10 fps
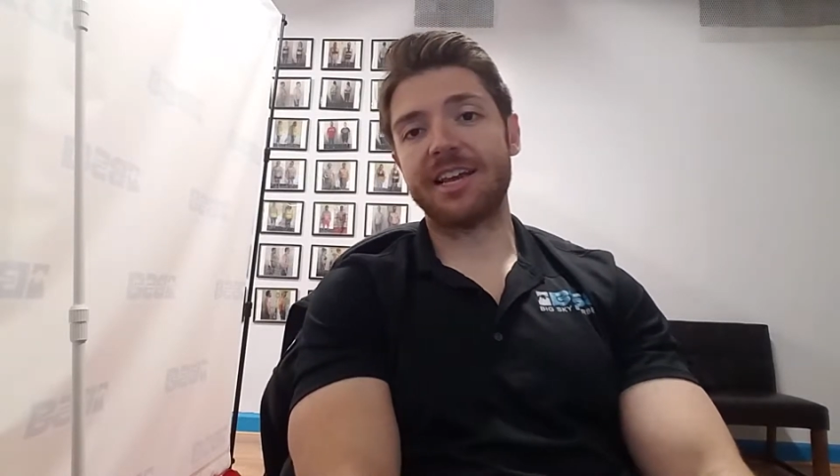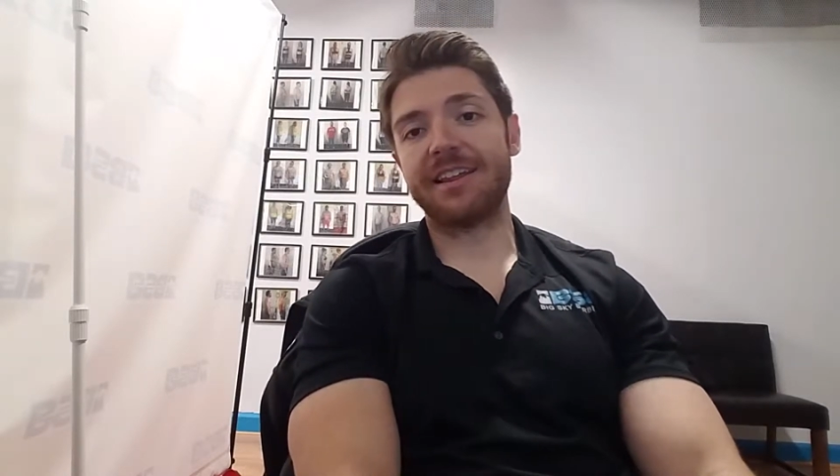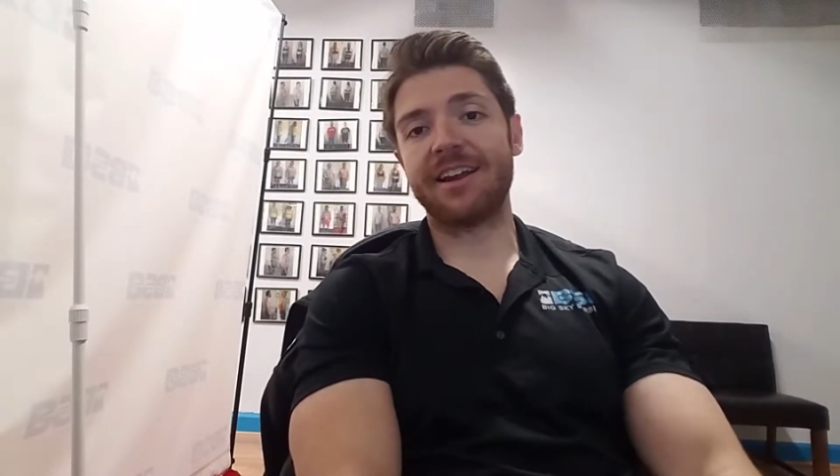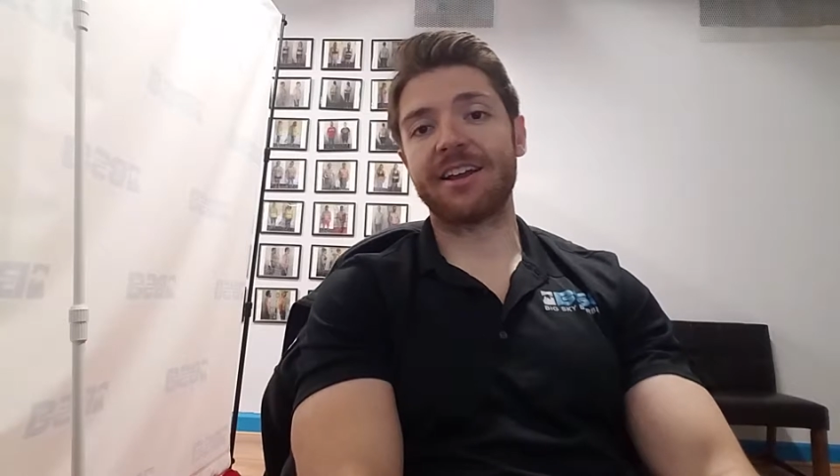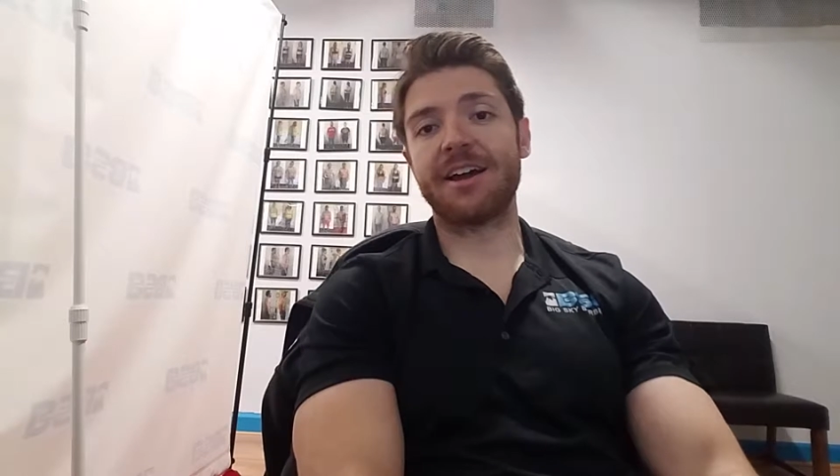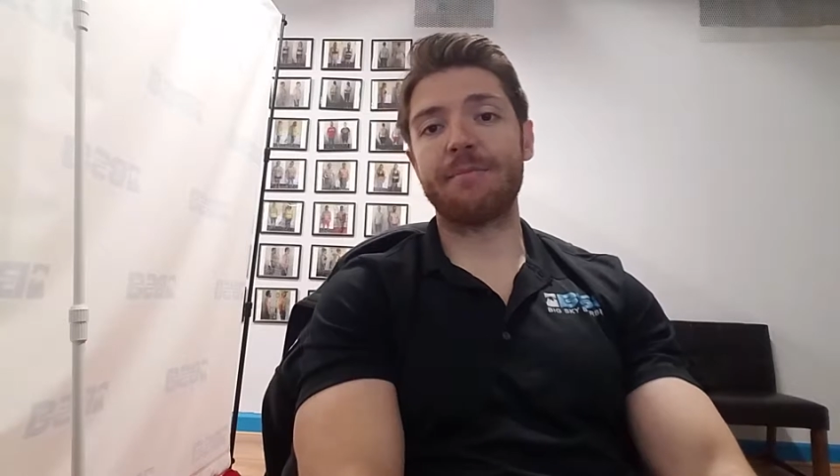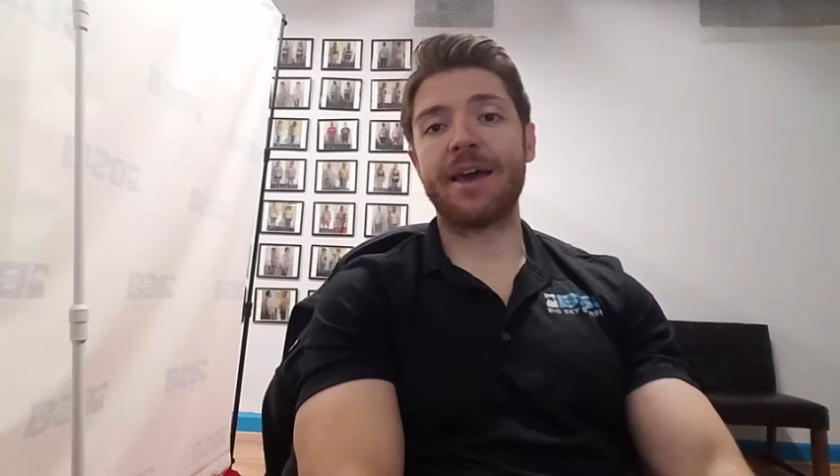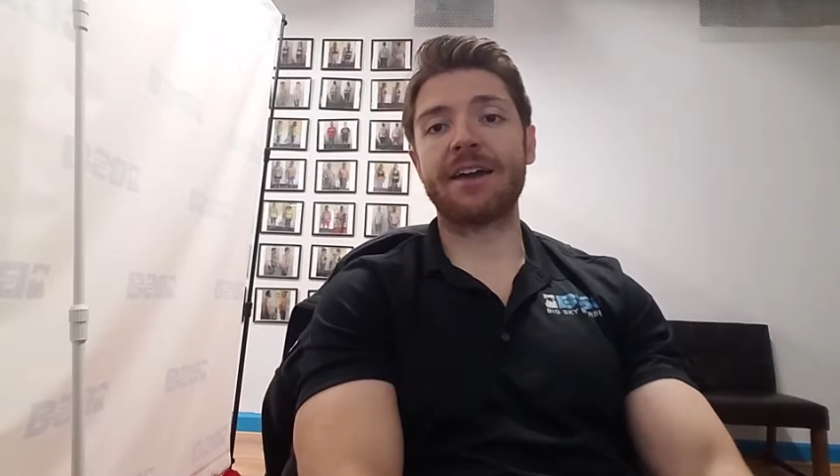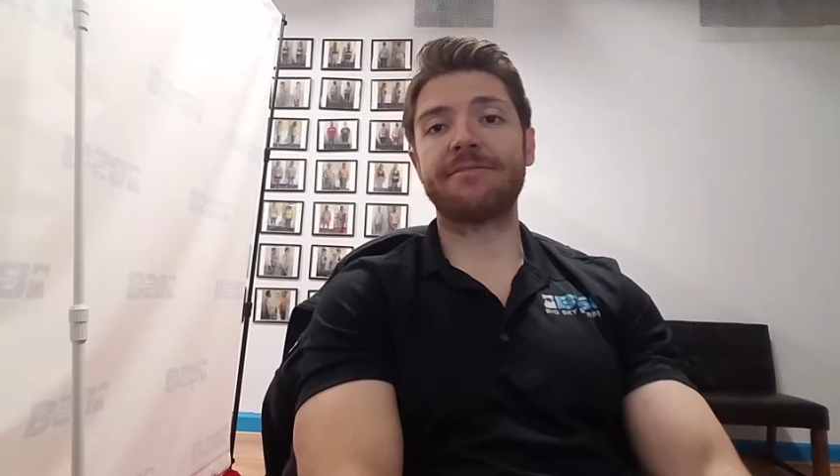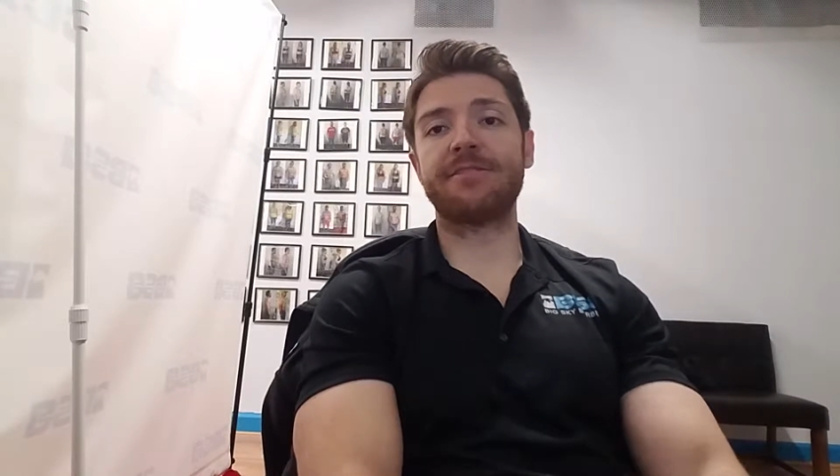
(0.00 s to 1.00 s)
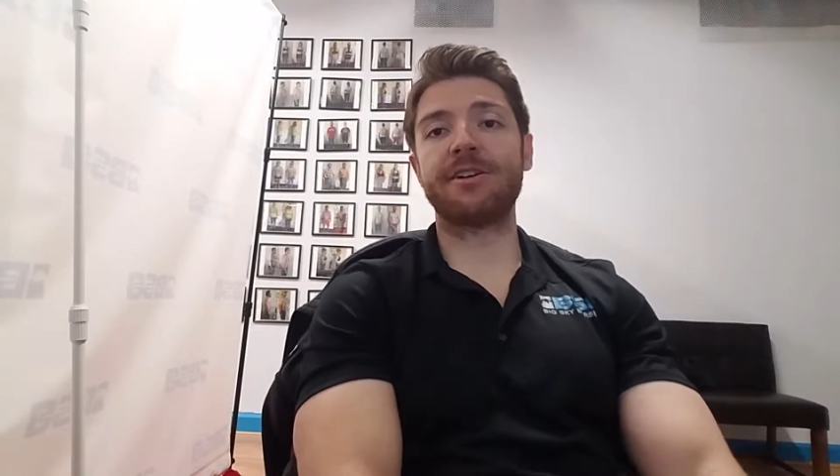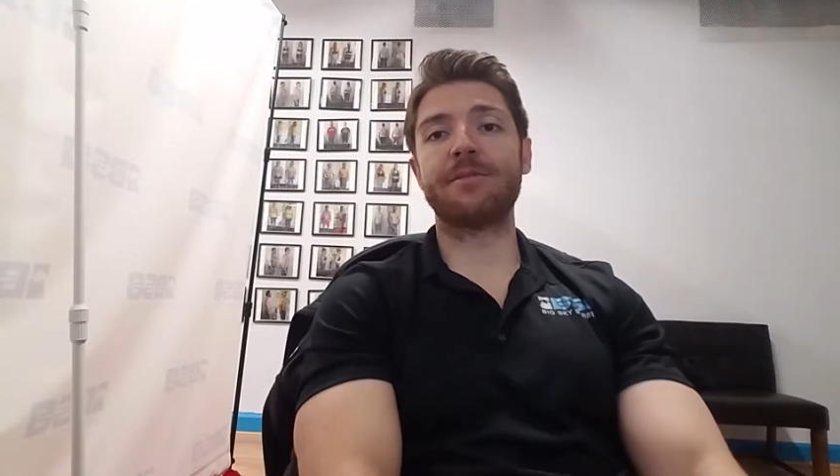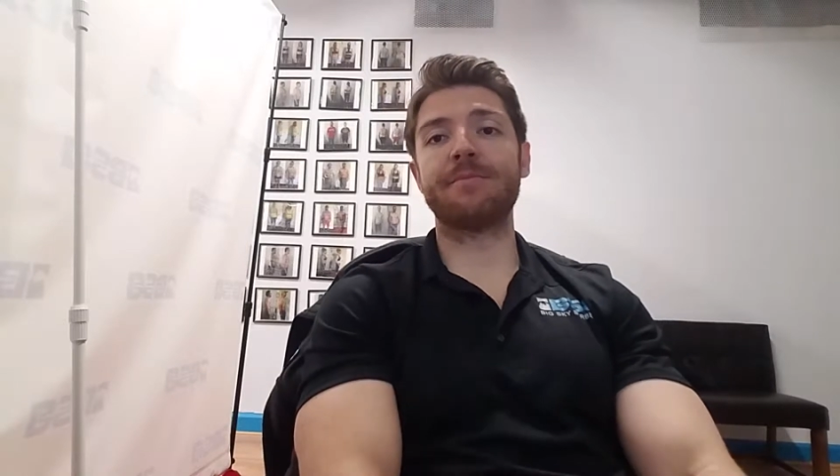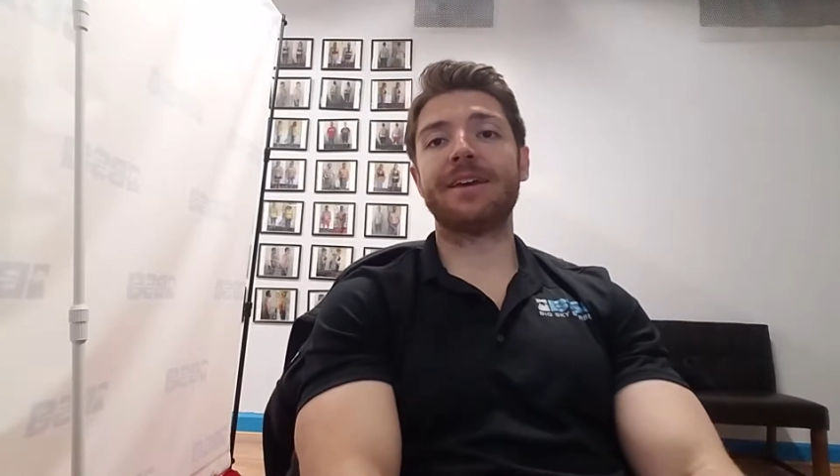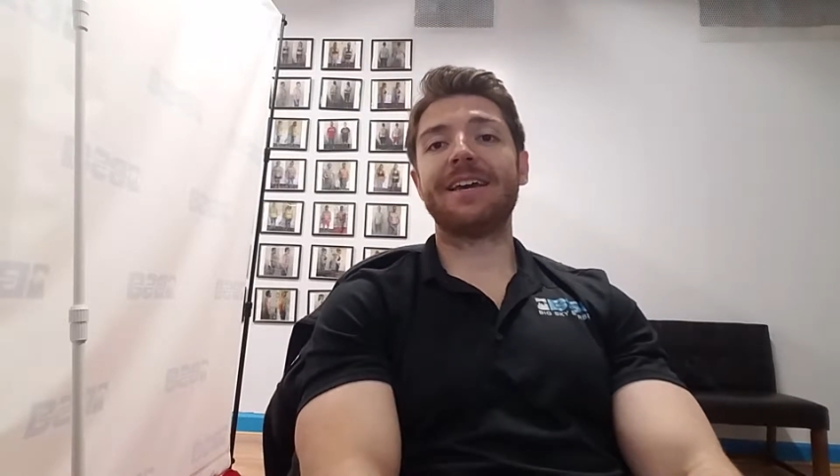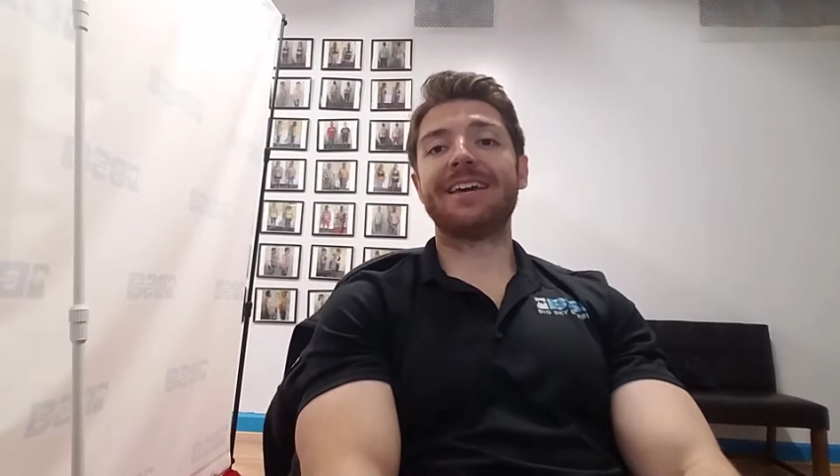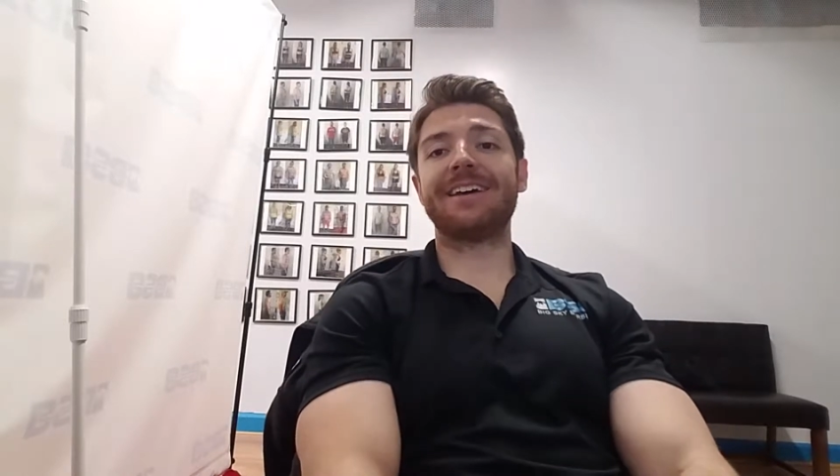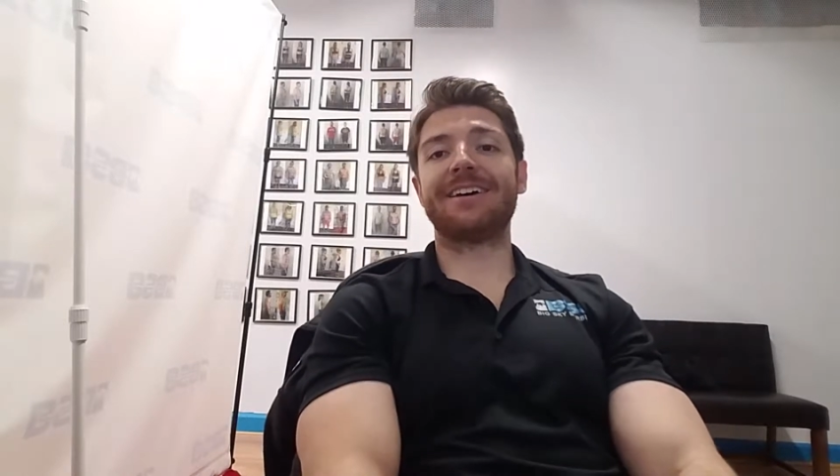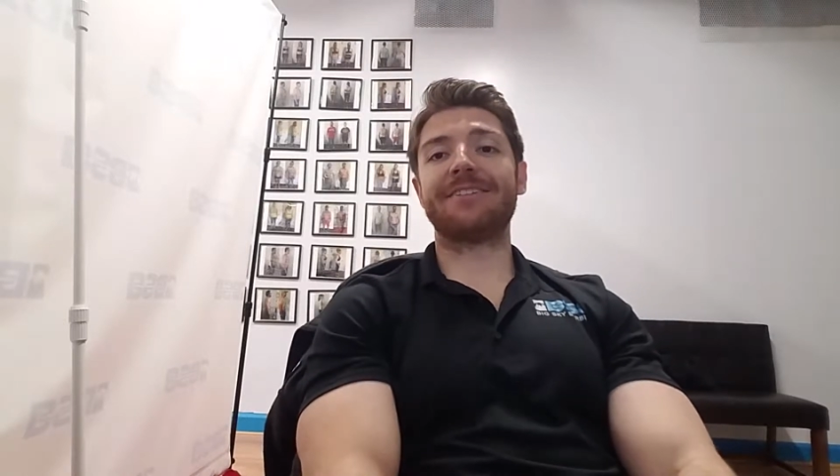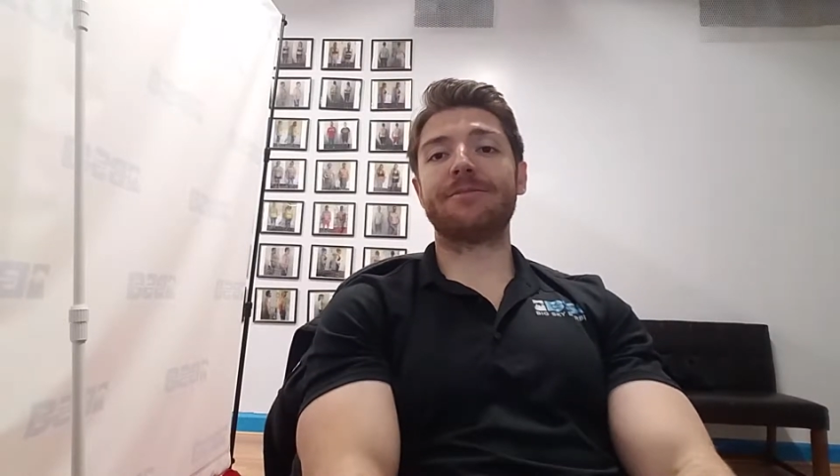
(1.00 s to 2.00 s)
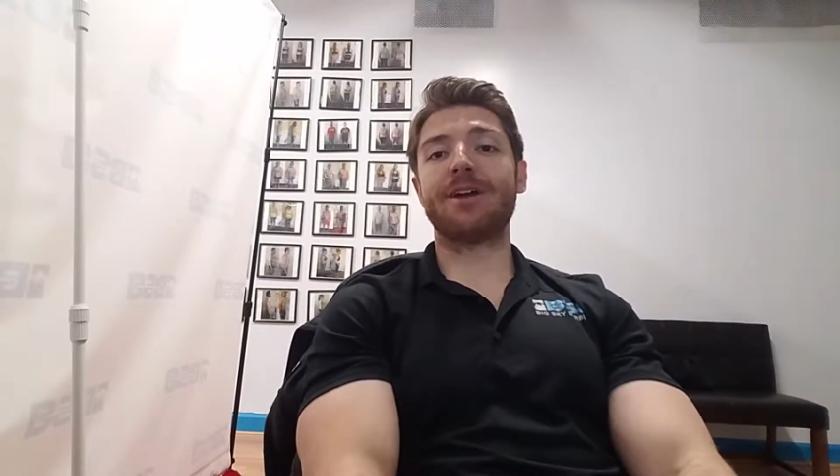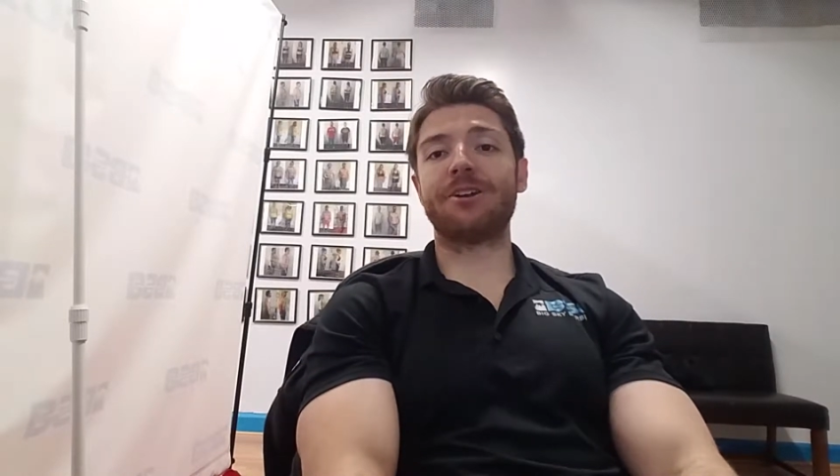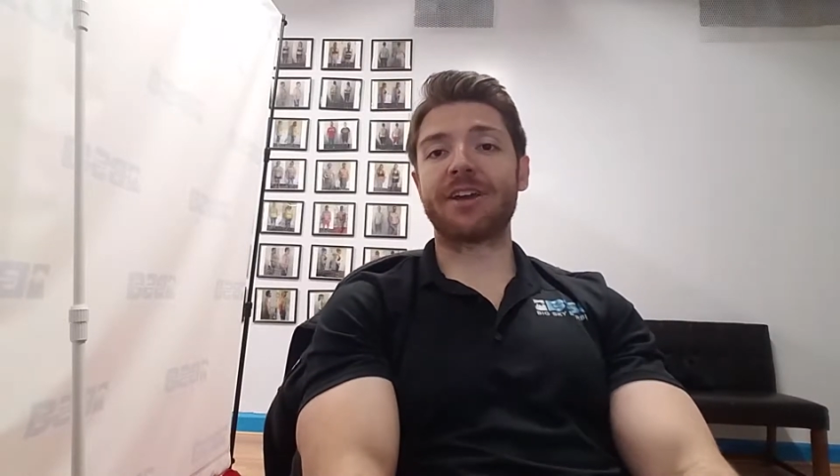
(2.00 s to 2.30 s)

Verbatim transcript: that I got back from, uh, from Dr.